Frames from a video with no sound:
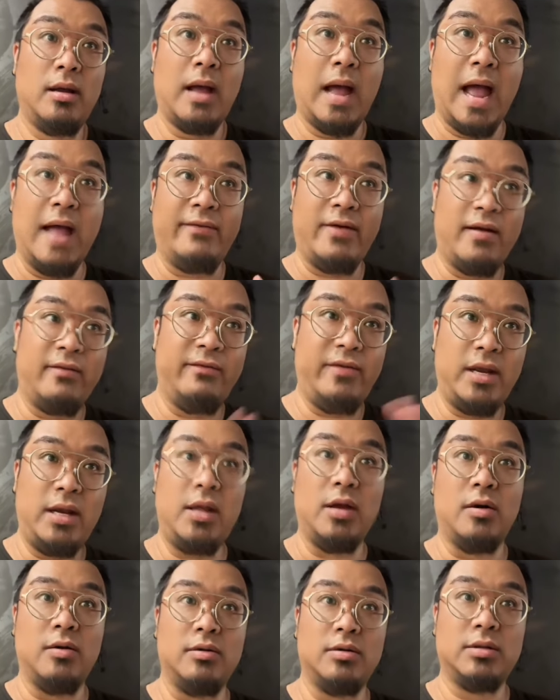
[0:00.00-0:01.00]
I've had
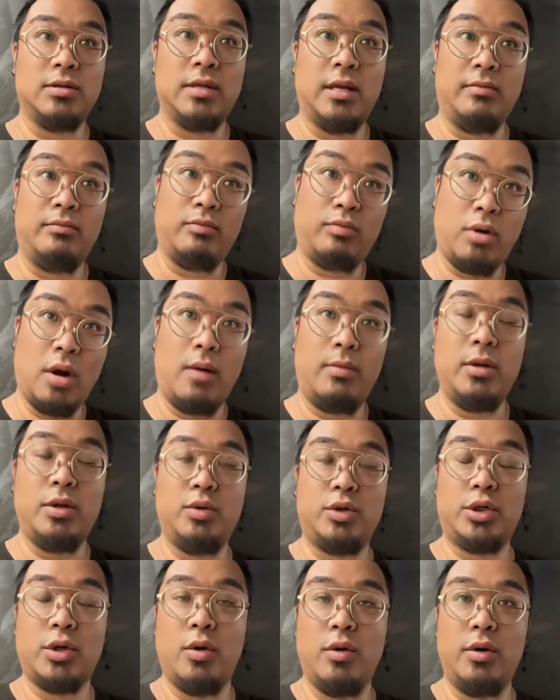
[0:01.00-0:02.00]
videos and probably
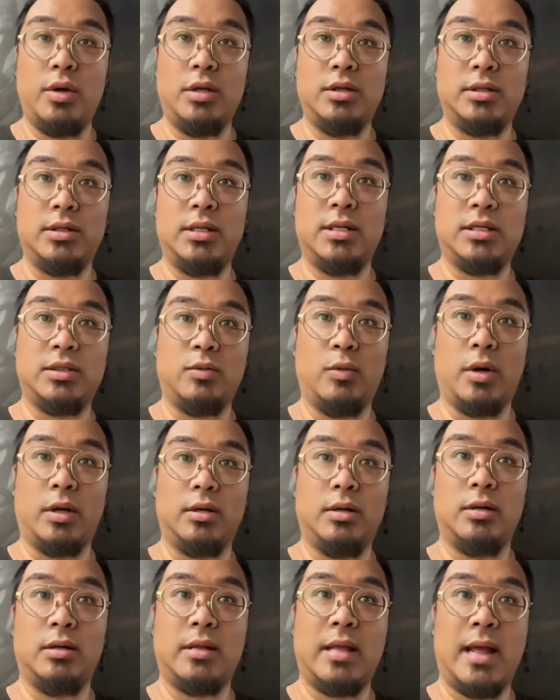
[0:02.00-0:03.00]
show it into this
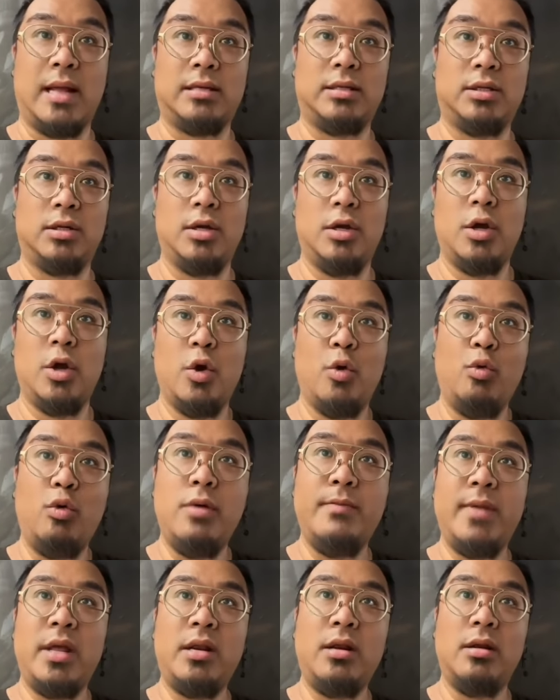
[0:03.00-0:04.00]
one that
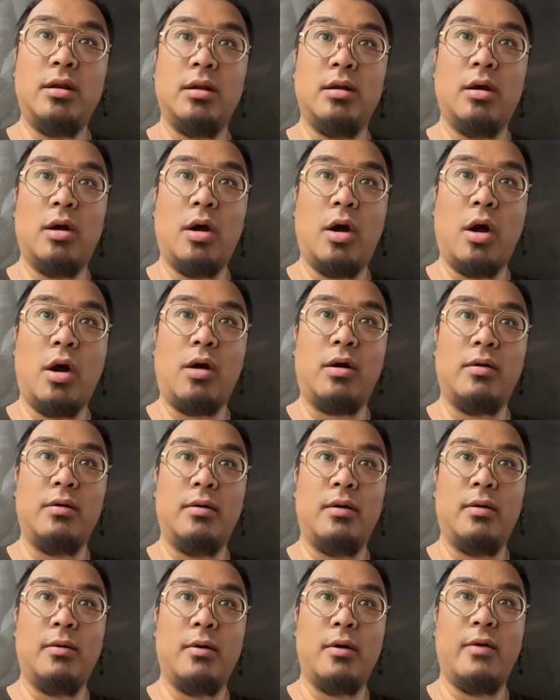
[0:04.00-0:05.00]
women are
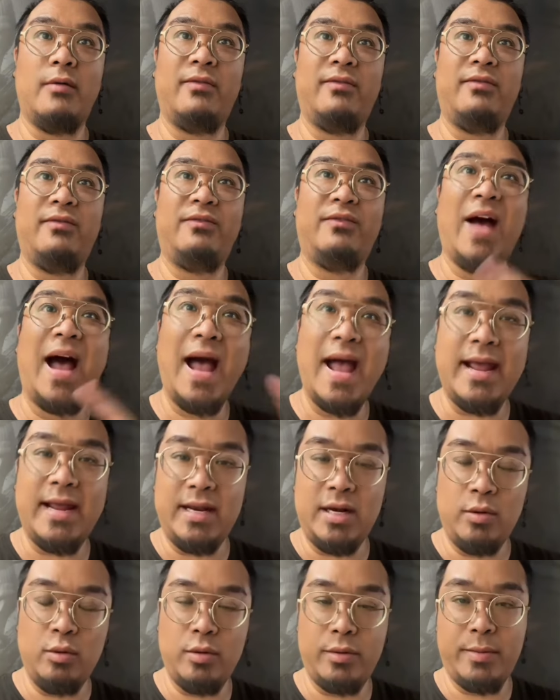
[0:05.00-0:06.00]

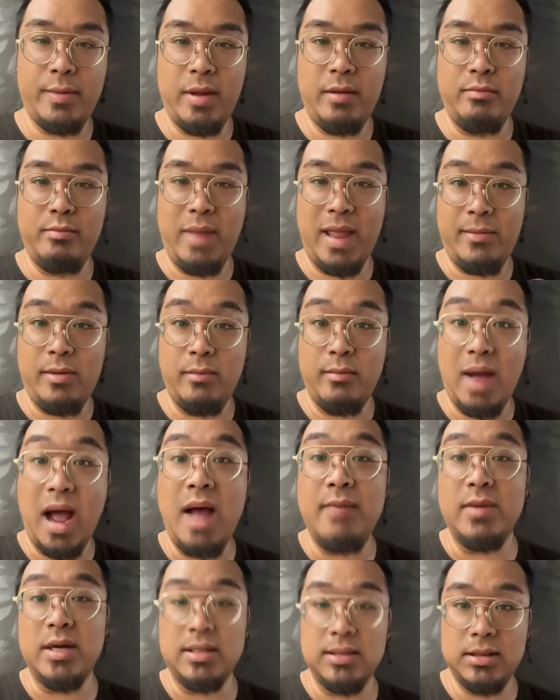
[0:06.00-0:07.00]
fine with being baby
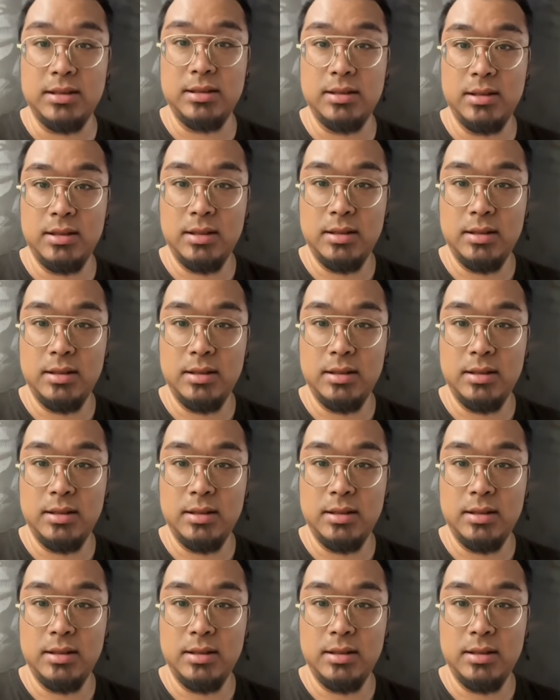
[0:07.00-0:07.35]
mamas